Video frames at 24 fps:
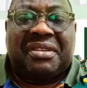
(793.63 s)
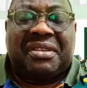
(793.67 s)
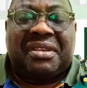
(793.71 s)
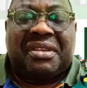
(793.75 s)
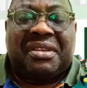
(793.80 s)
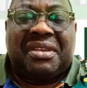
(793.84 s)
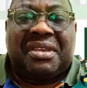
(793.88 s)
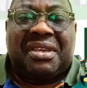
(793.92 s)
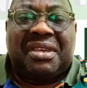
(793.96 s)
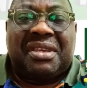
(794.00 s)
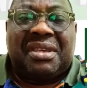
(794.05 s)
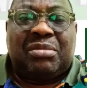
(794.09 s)

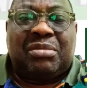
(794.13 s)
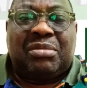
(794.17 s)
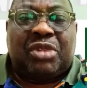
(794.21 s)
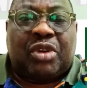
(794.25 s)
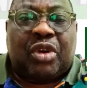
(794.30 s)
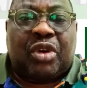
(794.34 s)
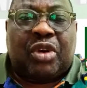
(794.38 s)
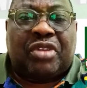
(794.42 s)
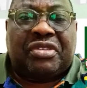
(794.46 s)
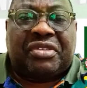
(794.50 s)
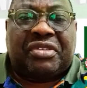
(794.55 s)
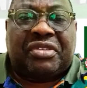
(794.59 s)

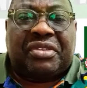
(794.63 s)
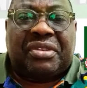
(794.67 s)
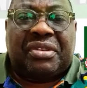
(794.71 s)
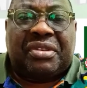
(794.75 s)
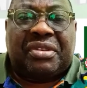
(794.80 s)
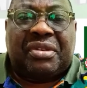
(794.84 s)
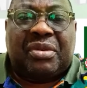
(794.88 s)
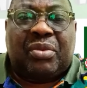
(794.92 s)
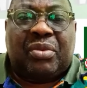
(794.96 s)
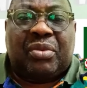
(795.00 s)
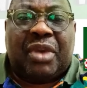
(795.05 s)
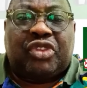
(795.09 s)
Because
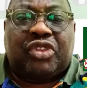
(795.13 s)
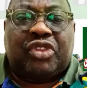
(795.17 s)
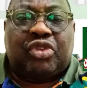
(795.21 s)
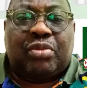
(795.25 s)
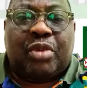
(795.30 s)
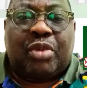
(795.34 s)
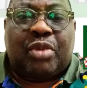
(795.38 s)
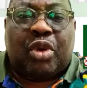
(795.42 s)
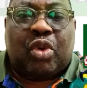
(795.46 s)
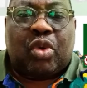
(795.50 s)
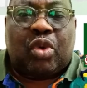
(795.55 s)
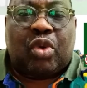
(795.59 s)
when
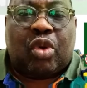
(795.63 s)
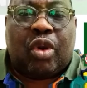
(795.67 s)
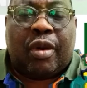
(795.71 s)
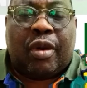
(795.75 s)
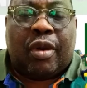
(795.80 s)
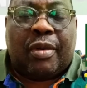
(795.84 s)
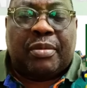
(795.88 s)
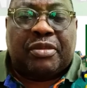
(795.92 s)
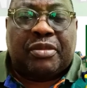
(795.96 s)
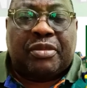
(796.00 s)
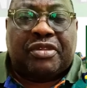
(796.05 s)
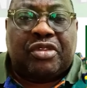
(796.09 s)
tomorrow
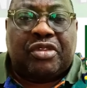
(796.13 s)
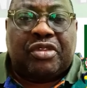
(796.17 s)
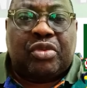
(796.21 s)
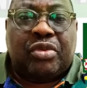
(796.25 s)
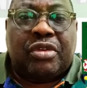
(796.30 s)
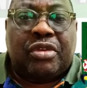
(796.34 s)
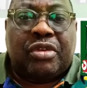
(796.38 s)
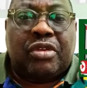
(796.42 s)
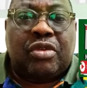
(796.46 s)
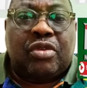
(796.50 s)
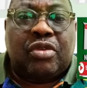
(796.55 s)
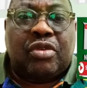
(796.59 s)
comes, you
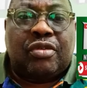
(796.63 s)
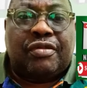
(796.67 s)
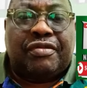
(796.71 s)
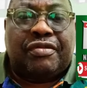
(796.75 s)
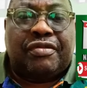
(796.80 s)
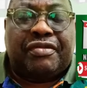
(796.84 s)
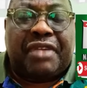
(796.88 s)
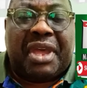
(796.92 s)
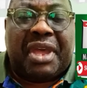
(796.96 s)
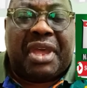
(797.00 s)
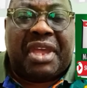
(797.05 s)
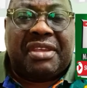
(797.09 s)
will look
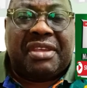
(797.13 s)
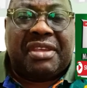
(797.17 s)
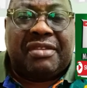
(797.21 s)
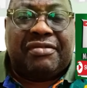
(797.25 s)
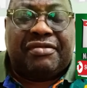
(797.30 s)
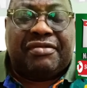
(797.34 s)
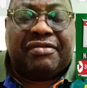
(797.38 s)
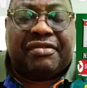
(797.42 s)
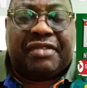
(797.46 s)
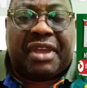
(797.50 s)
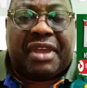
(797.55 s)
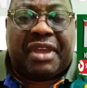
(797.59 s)
very,
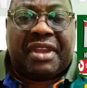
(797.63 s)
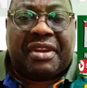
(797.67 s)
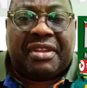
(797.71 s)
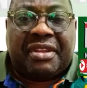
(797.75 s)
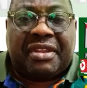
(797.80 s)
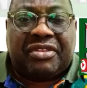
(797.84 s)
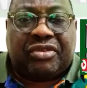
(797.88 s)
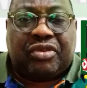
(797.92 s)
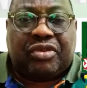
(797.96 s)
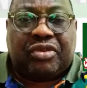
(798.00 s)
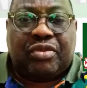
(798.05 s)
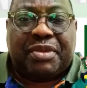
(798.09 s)

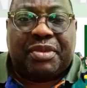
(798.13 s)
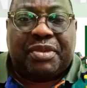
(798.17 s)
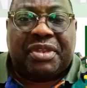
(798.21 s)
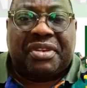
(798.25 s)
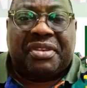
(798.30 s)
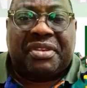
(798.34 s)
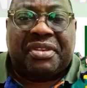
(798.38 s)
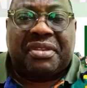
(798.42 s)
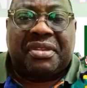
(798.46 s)
very stupid.